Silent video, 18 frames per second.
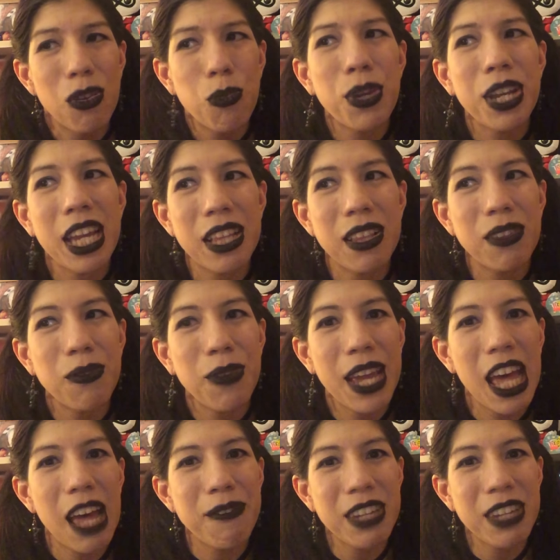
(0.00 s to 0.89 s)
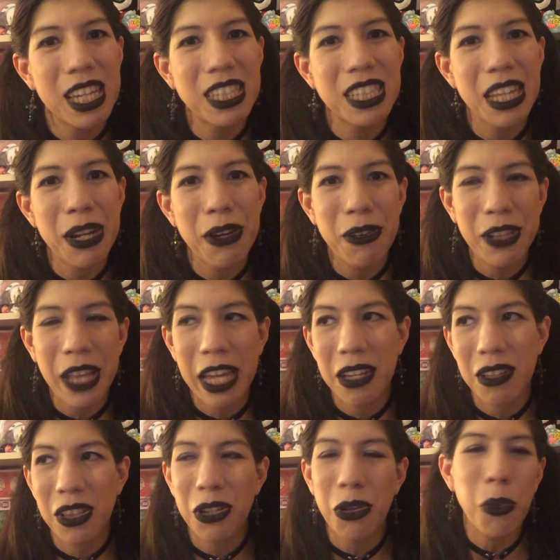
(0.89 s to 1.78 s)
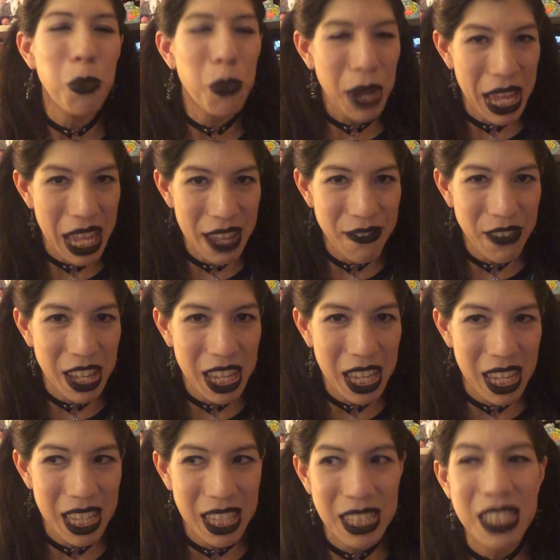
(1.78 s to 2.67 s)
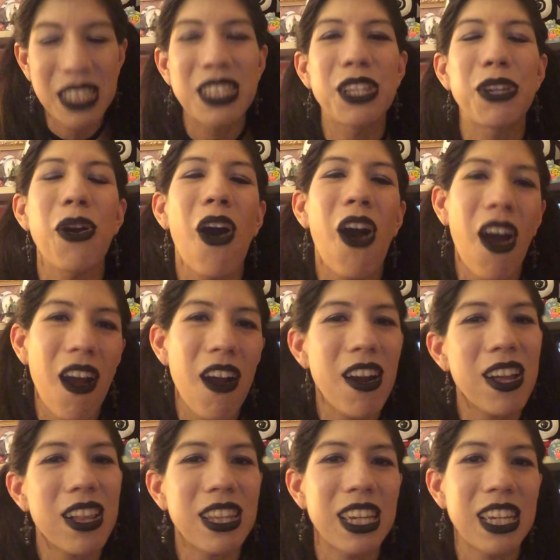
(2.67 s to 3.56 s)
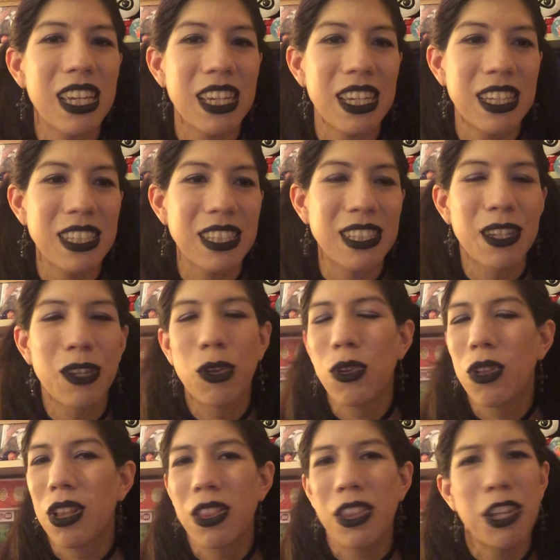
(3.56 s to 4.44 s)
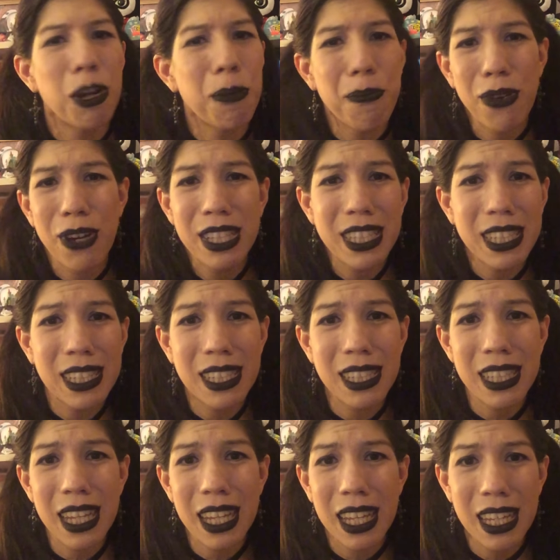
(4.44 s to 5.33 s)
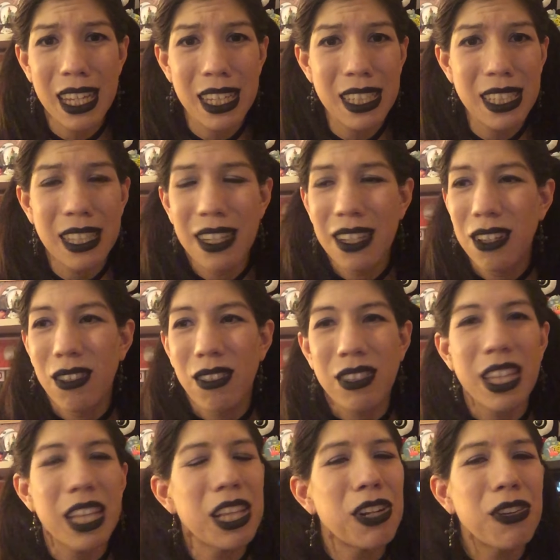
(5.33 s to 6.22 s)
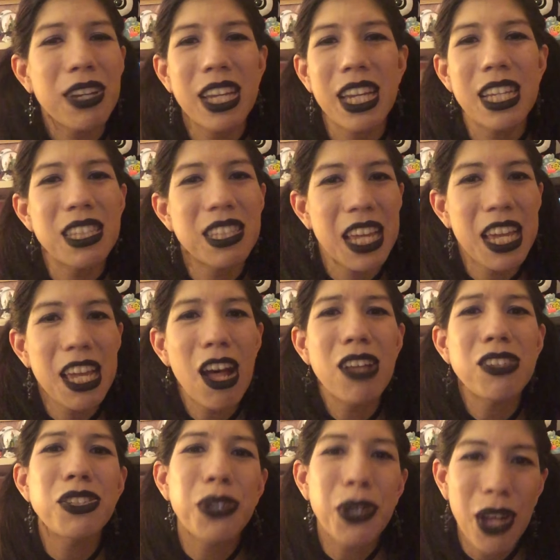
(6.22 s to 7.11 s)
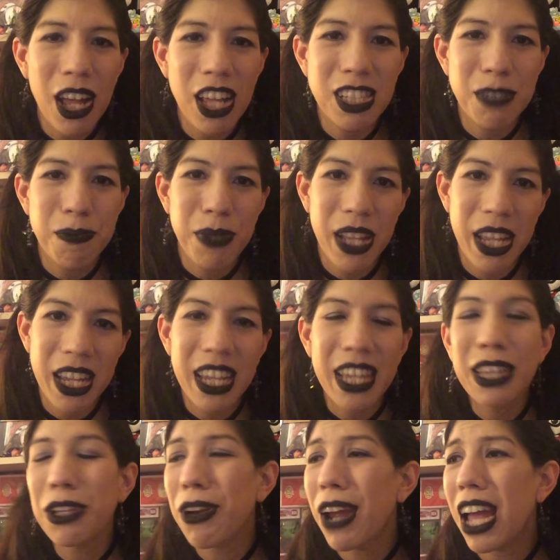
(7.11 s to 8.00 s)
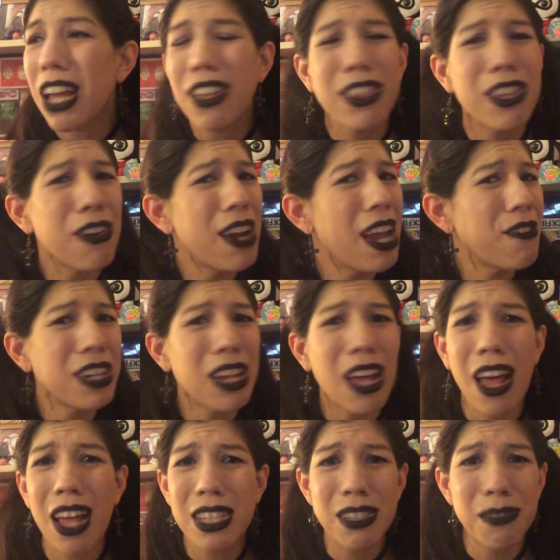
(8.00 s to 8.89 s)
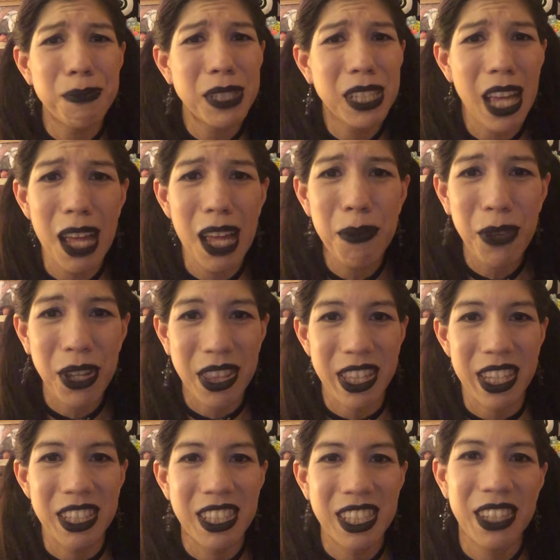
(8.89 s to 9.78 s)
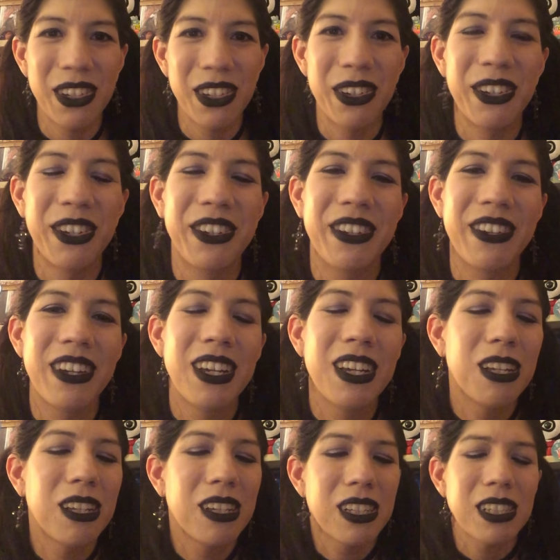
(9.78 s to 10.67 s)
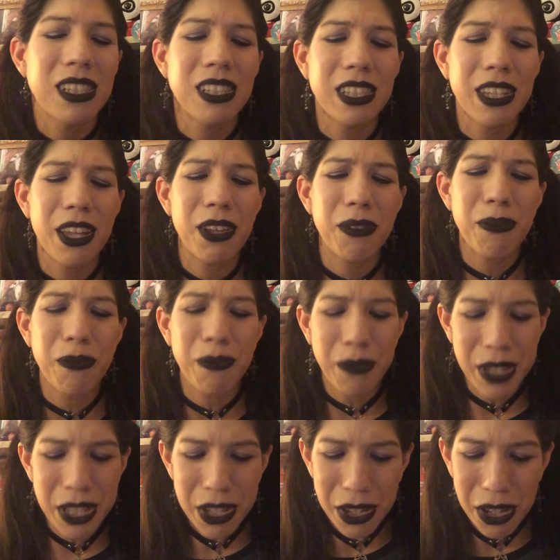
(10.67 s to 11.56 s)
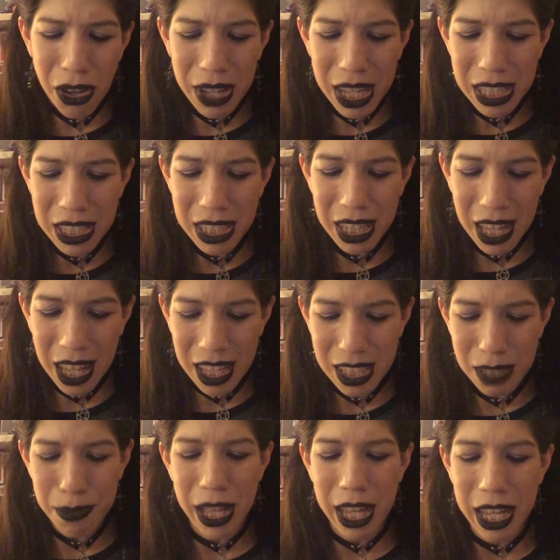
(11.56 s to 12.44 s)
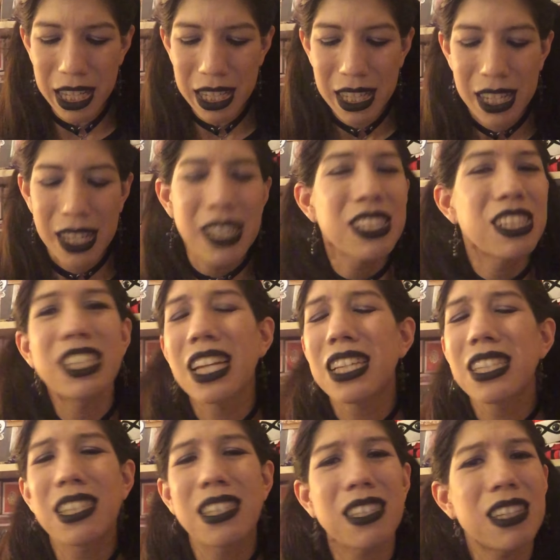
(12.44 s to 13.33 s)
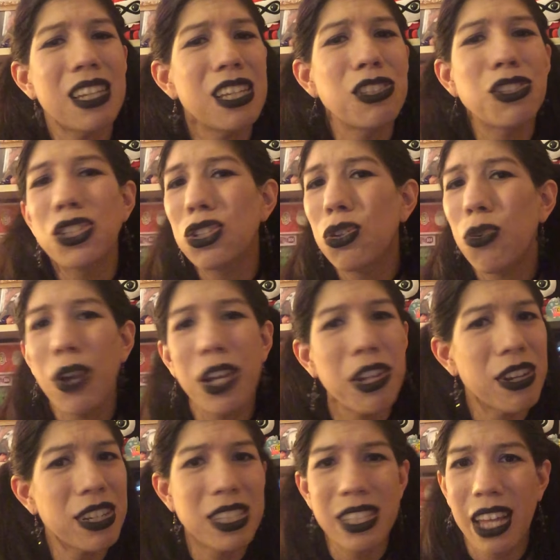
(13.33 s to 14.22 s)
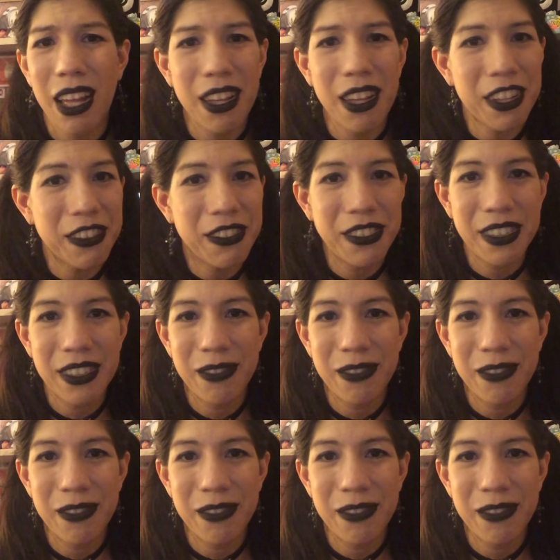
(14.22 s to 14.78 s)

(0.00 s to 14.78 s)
we have kids that are like little ravens, little Harleys, little princesses. The little kids, they also cosplay, and they're having an awesome time with it too. So when you go into cosplay, just enjoy yourself.